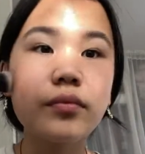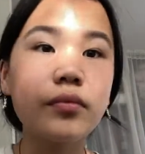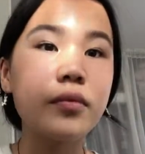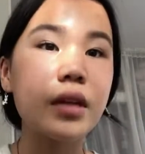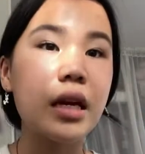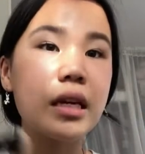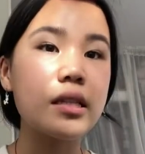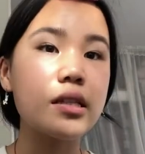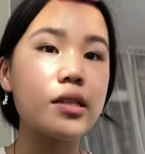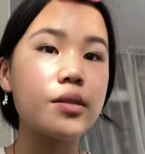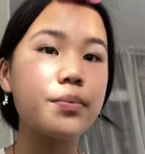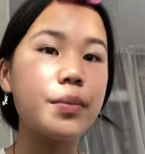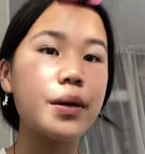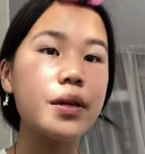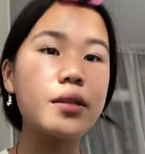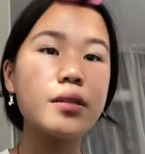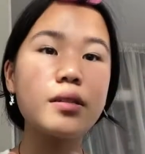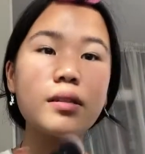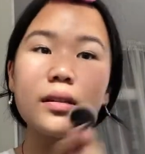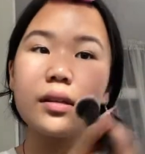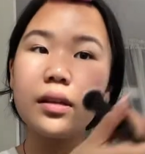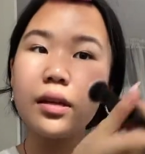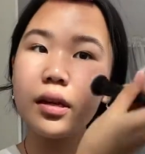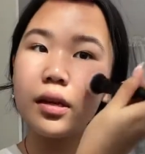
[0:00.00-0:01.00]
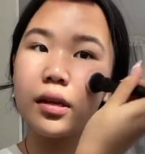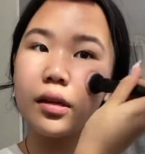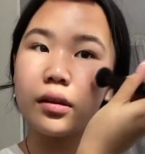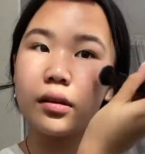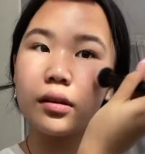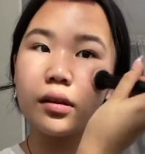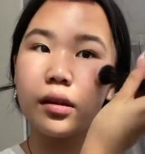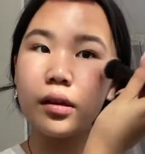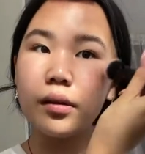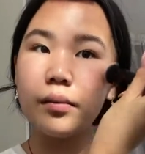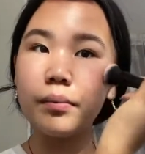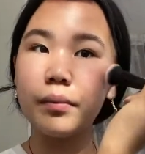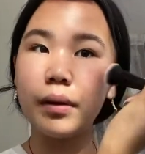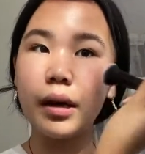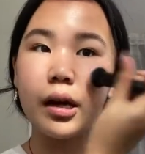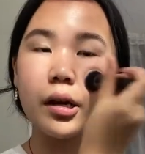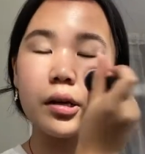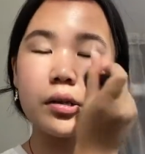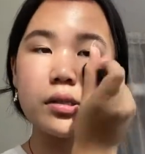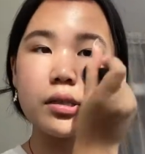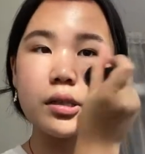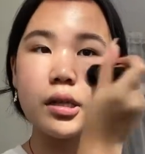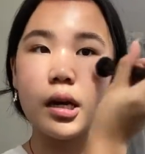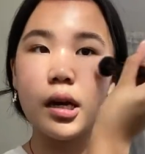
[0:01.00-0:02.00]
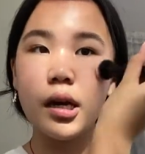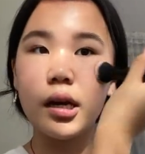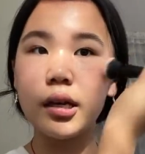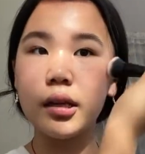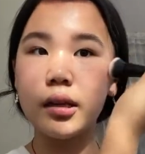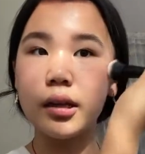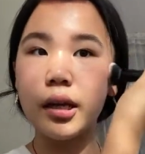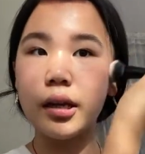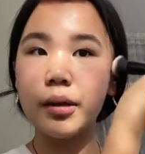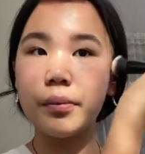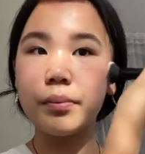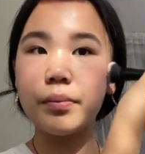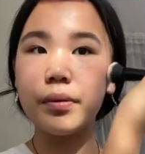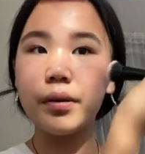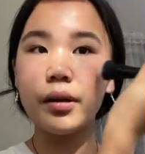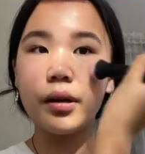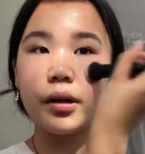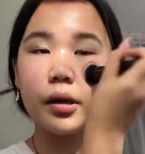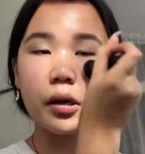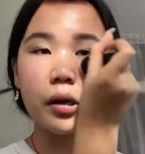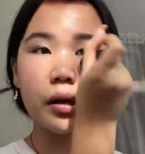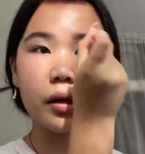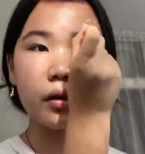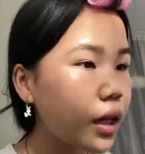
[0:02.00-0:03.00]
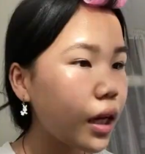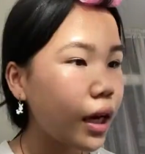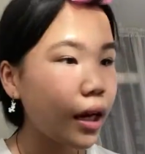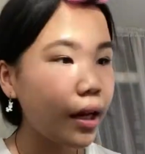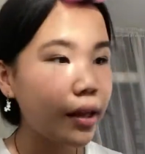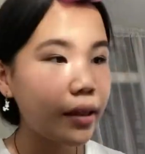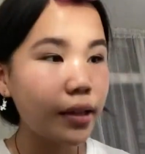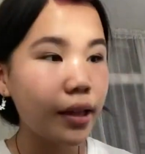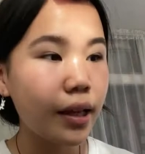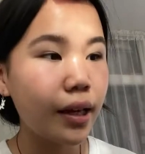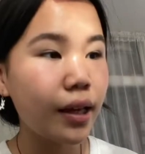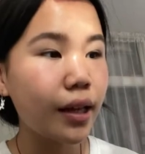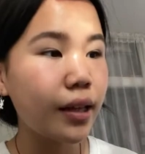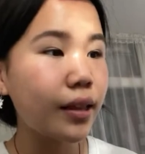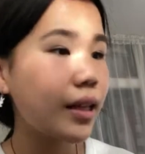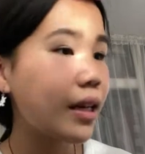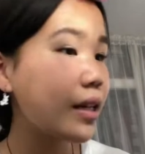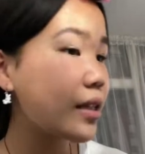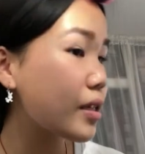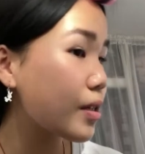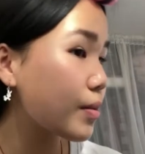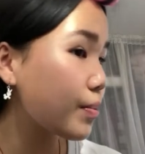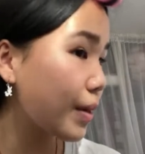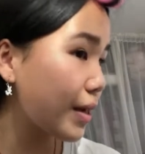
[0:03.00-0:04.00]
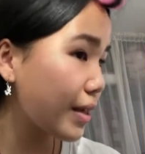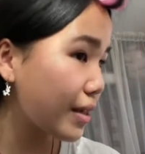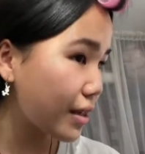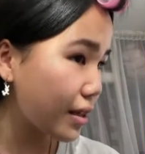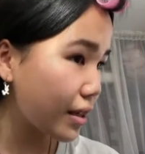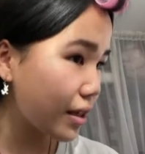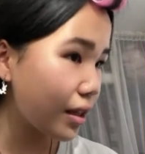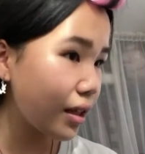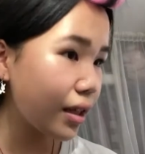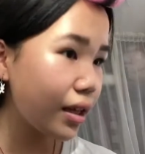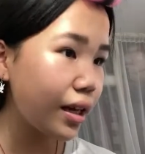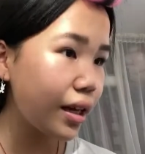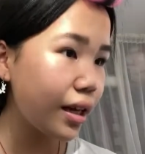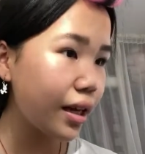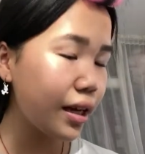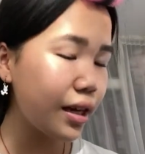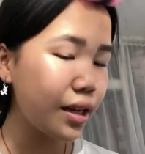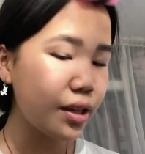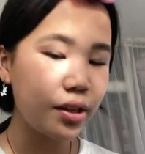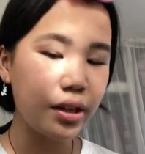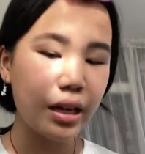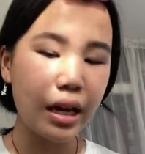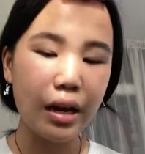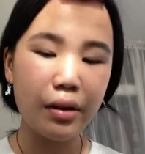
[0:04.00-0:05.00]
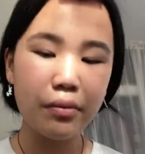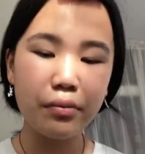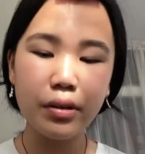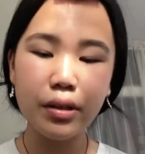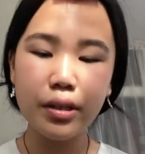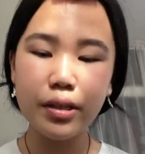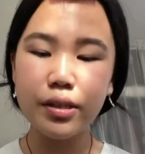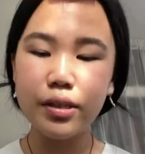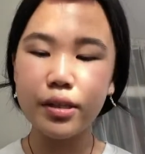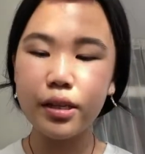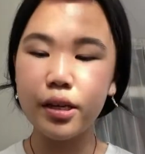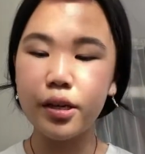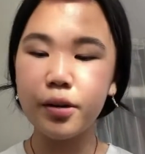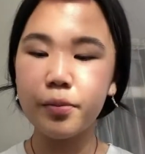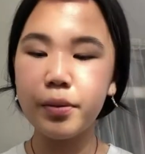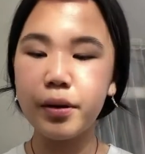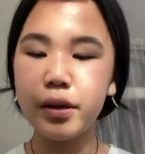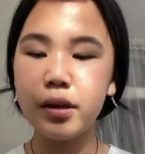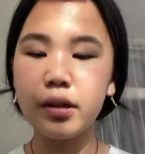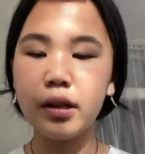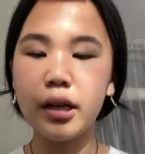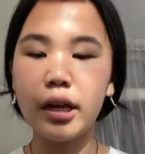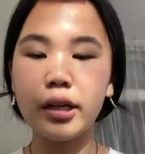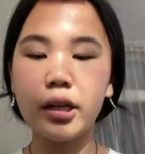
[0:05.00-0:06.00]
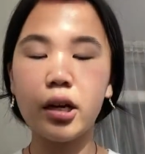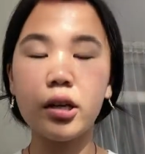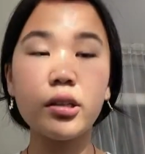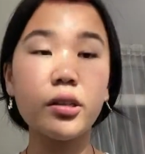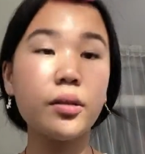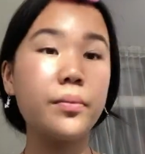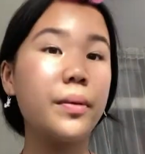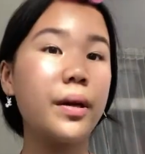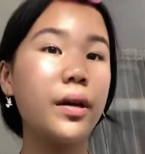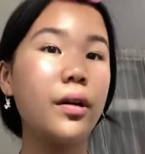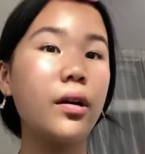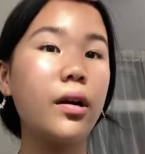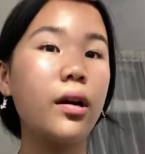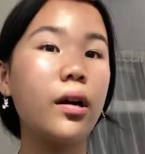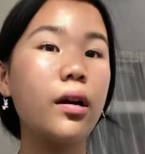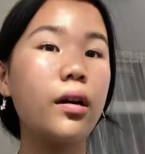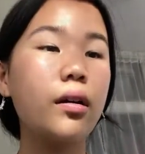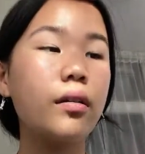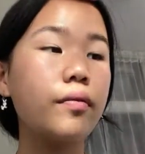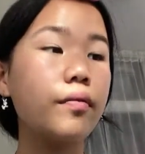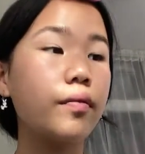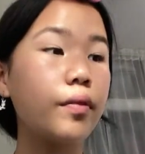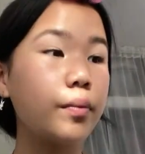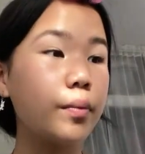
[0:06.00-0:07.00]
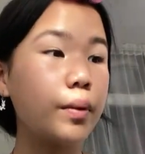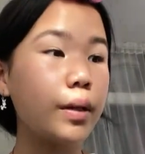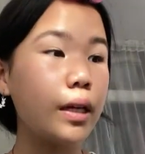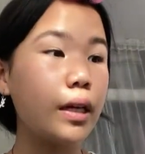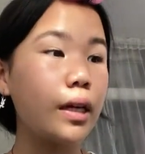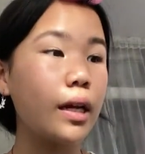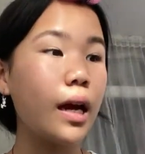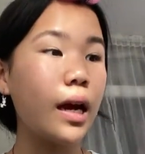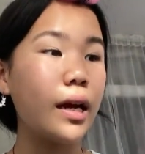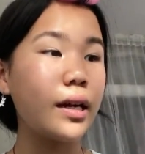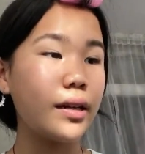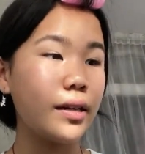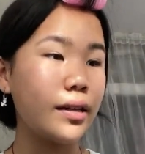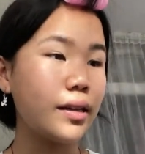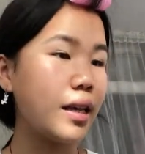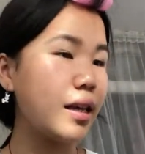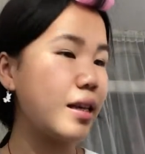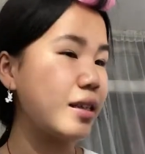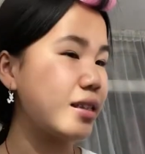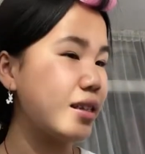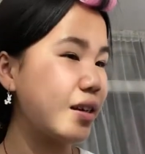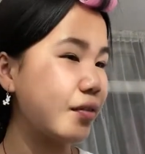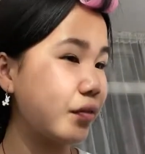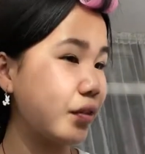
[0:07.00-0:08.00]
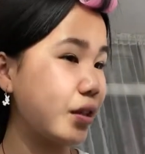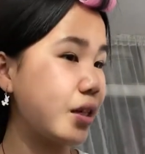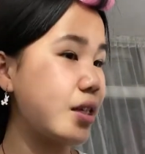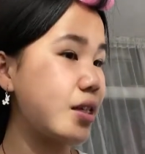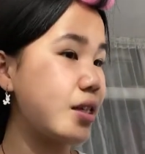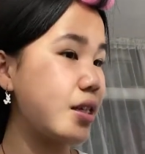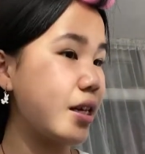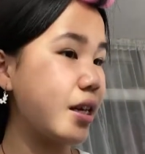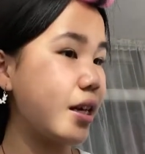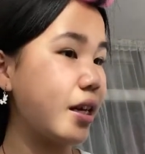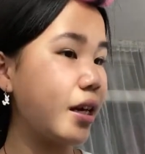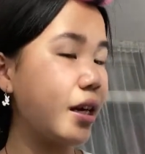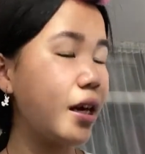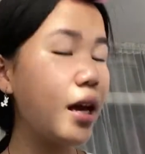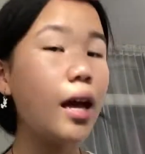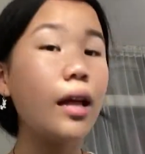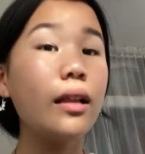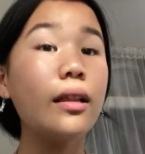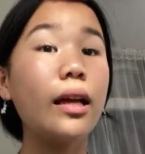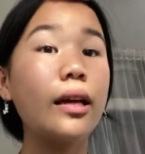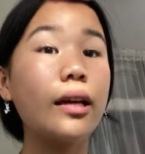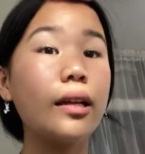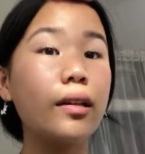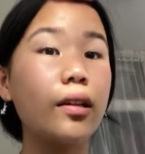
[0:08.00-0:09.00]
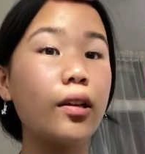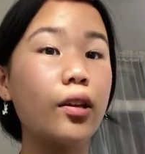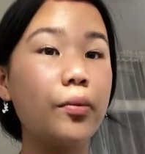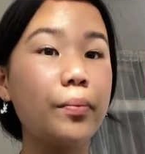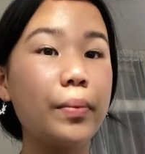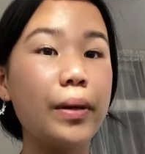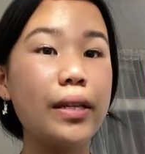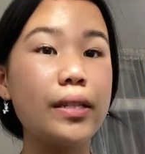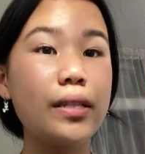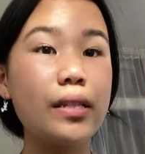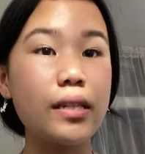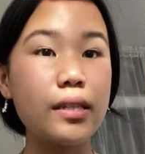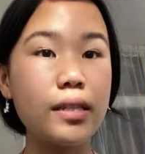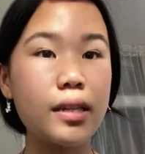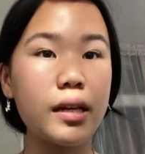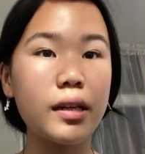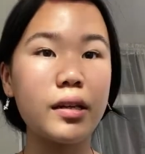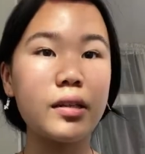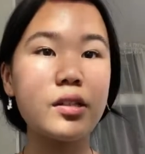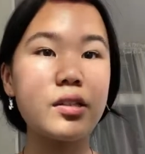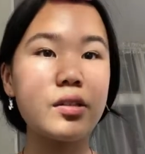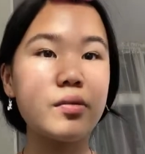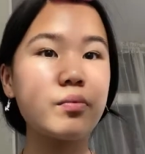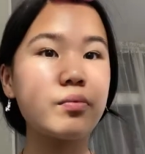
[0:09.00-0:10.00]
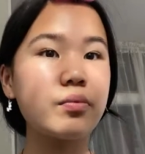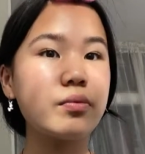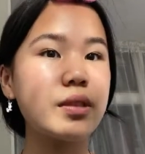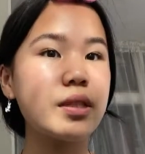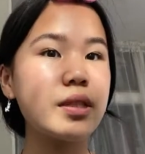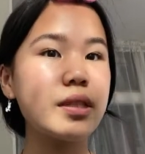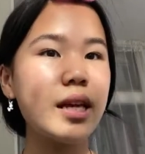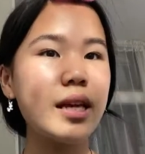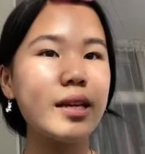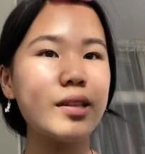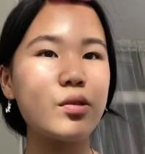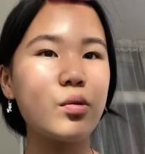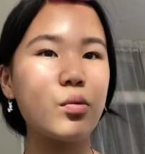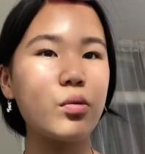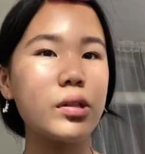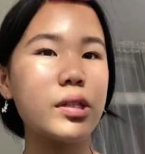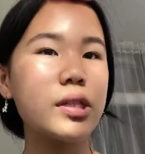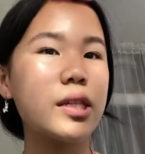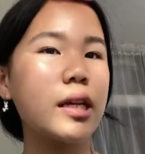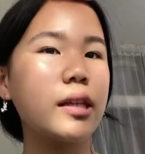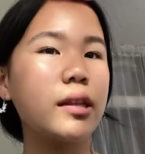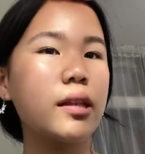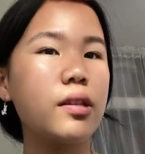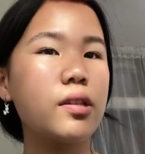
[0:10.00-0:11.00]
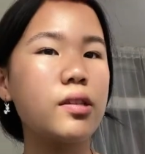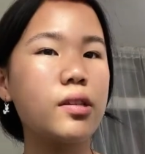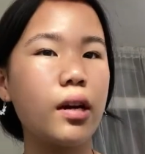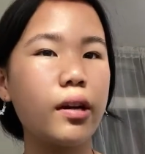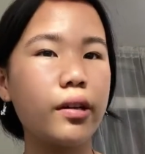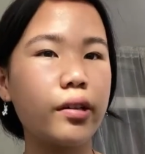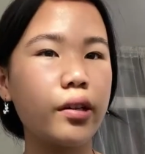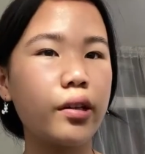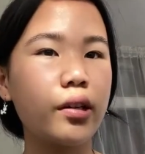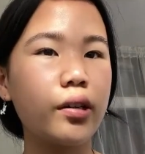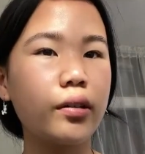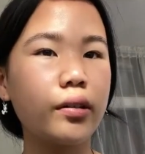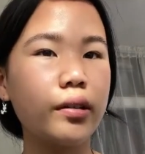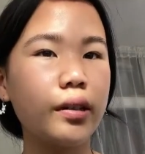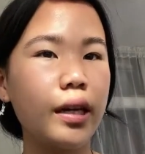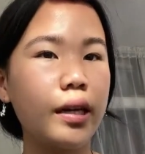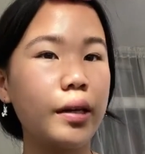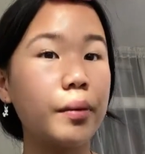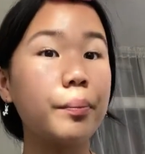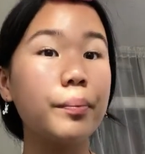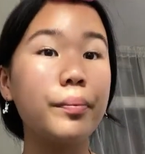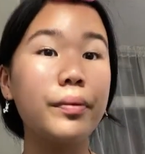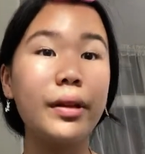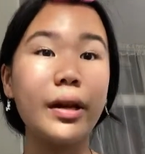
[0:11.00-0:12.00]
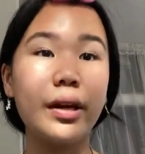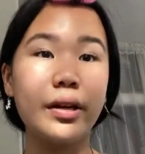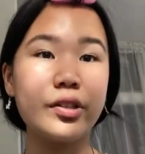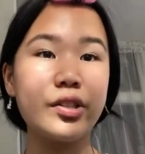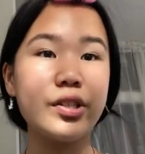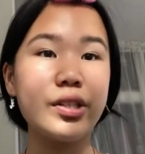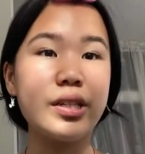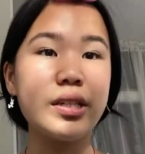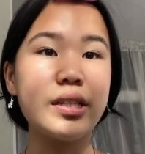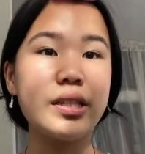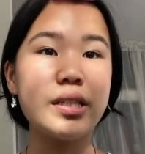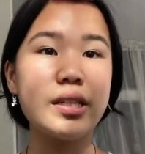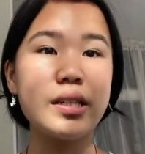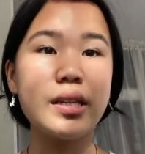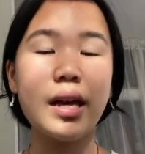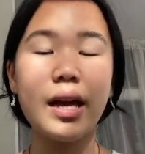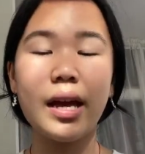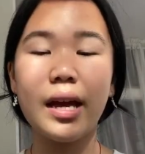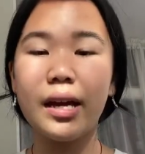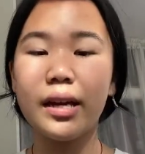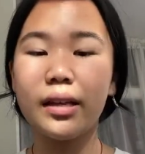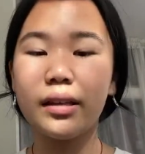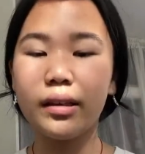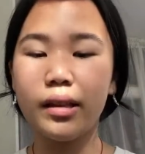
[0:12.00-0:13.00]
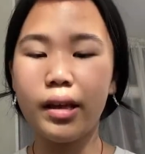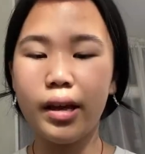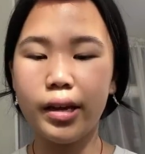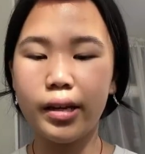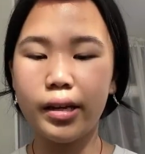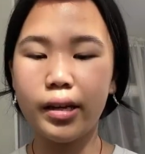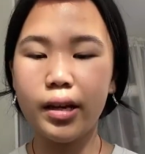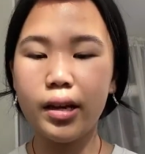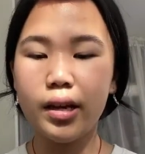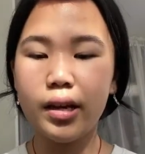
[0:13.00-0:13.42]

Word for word: that's basically the amount I like put and then that's basically it you can't really see it but like on the mirror for me I can like definitely see like a little bit since like it's like towards like the darker like blushes and like